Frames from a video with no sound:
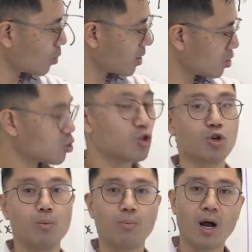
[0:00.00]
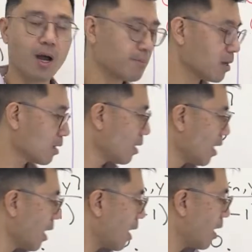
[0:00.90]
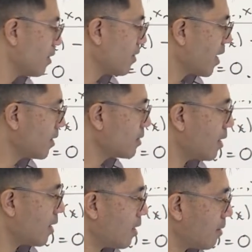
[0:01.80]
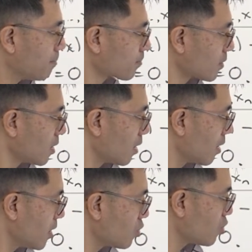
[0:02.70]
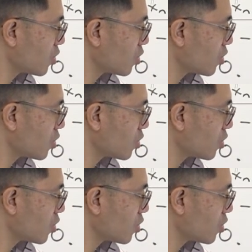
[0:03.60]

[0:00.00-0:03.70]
one is u prime. And then you